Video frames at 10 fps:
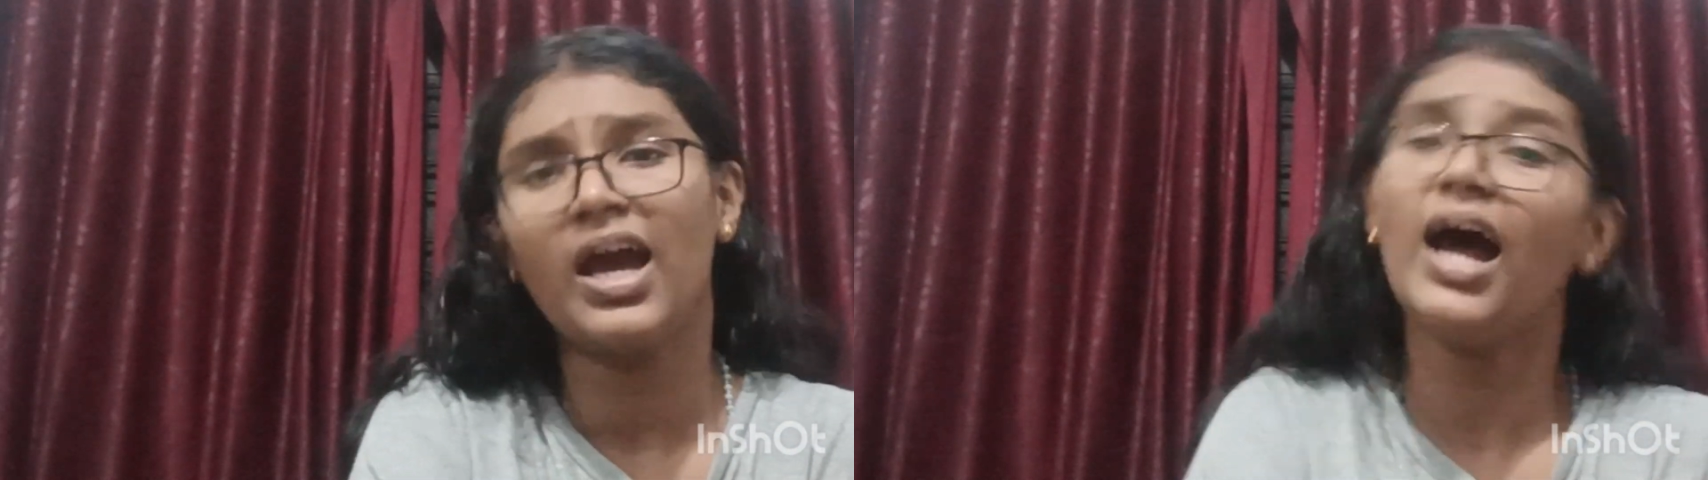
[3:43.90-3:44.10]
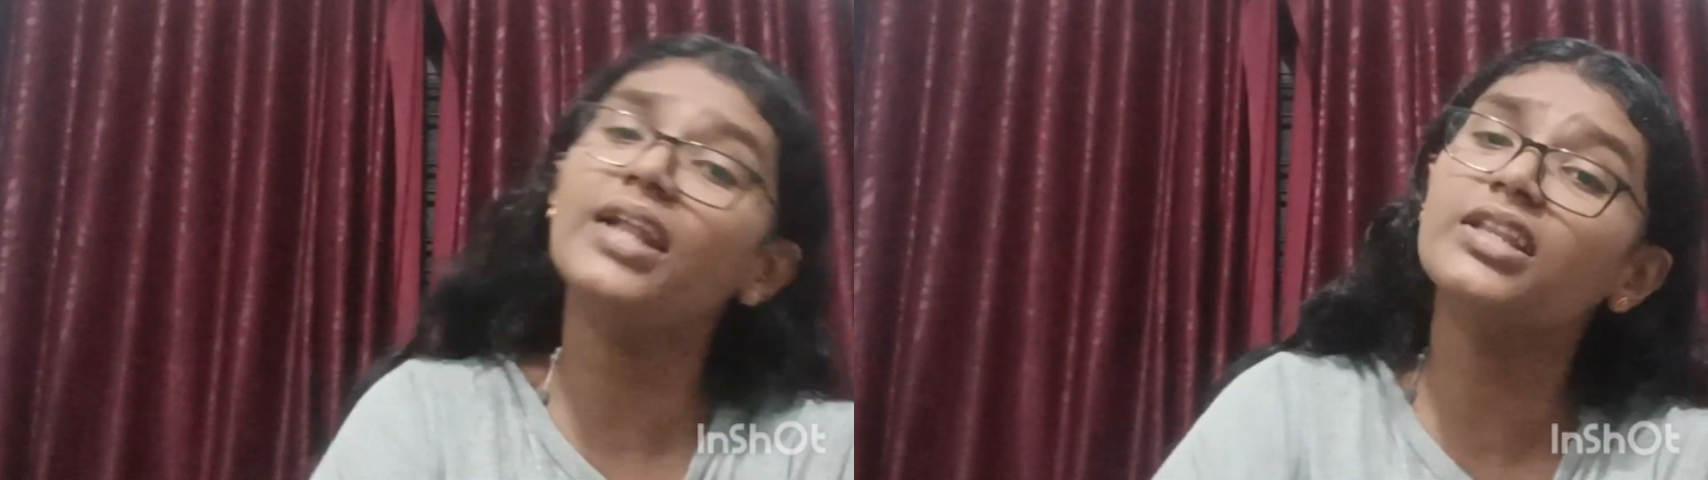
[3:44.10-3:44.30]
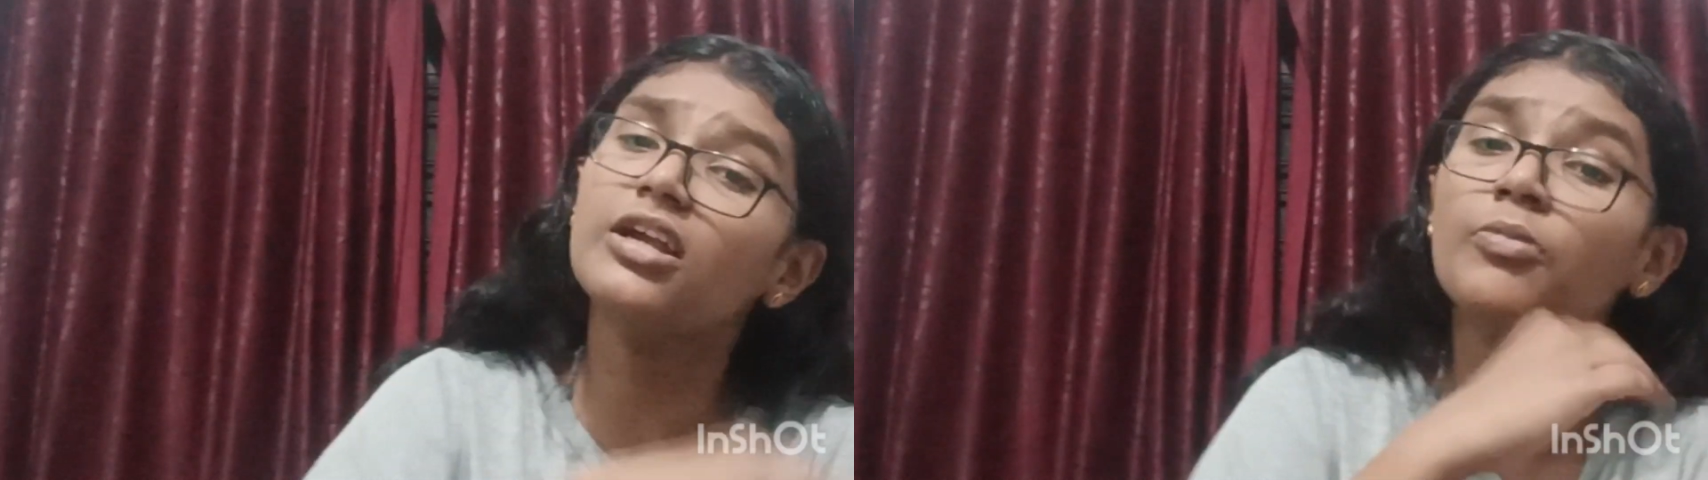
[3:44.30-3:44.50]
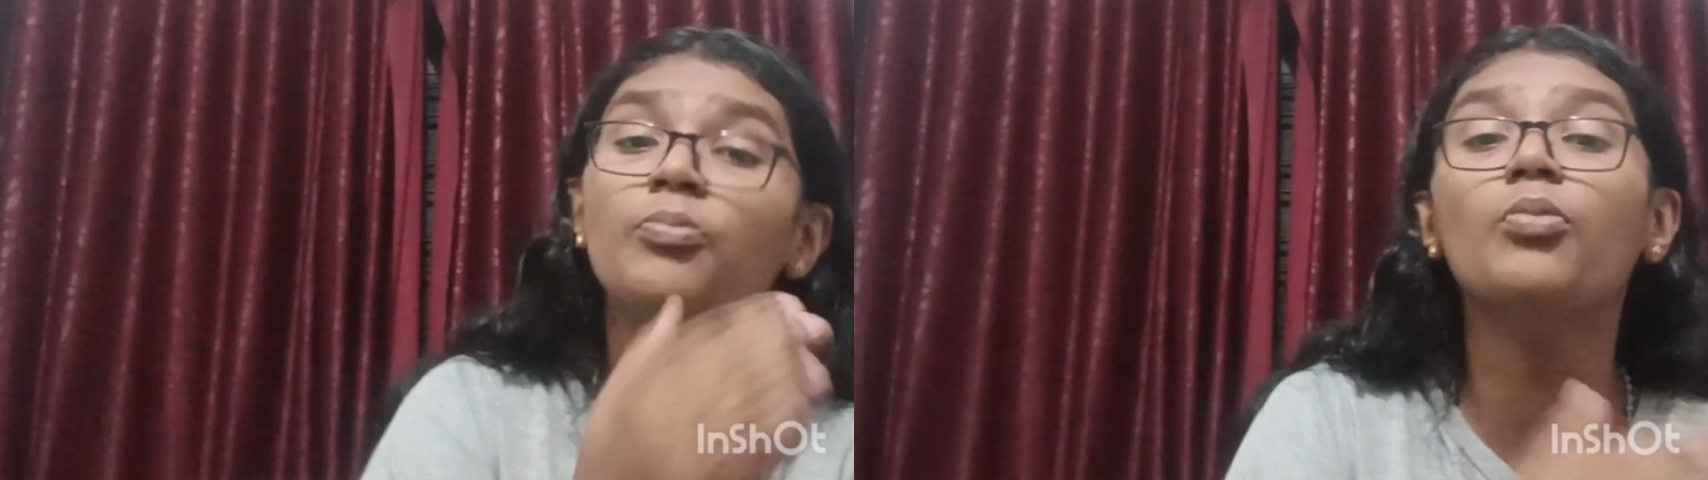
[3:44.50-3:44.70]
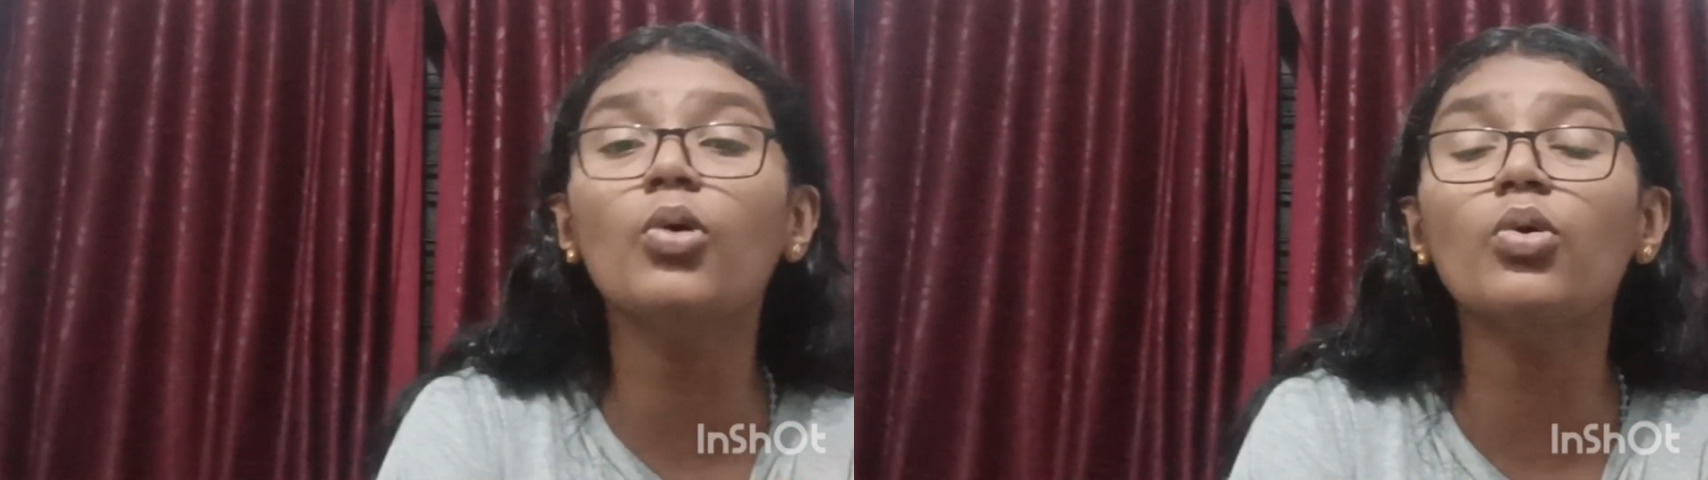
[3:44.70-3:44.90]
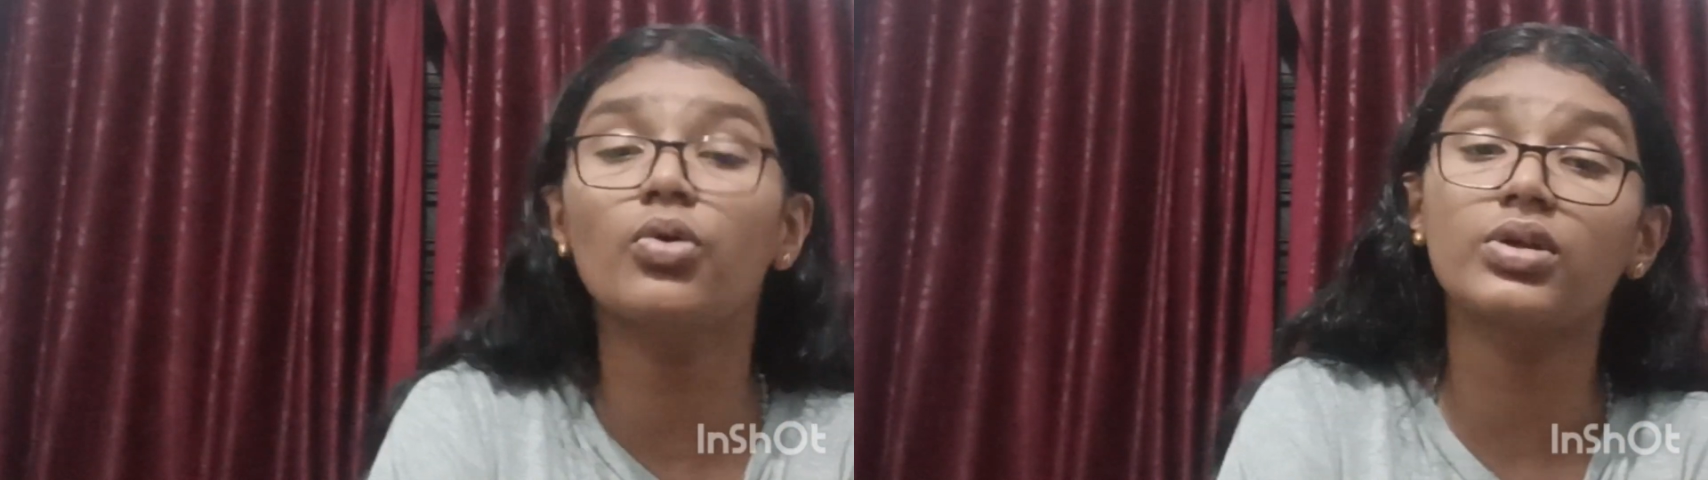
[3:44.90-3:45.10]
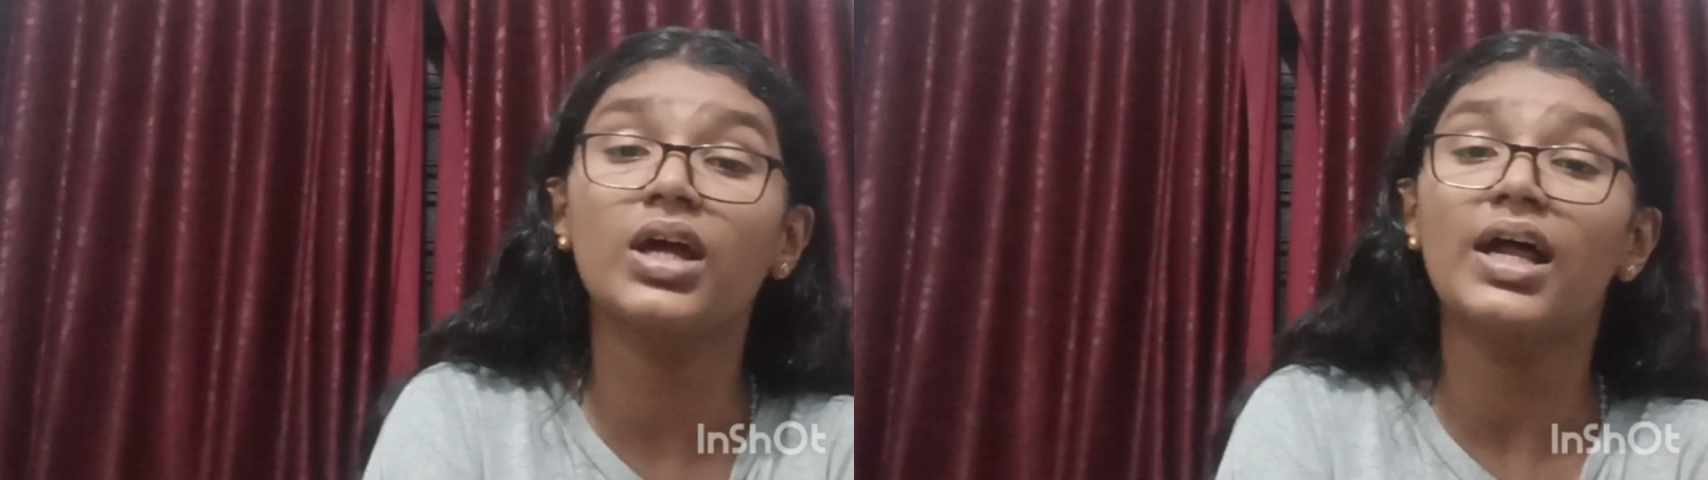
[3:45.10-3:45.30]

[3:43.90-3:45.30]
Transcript: And there are more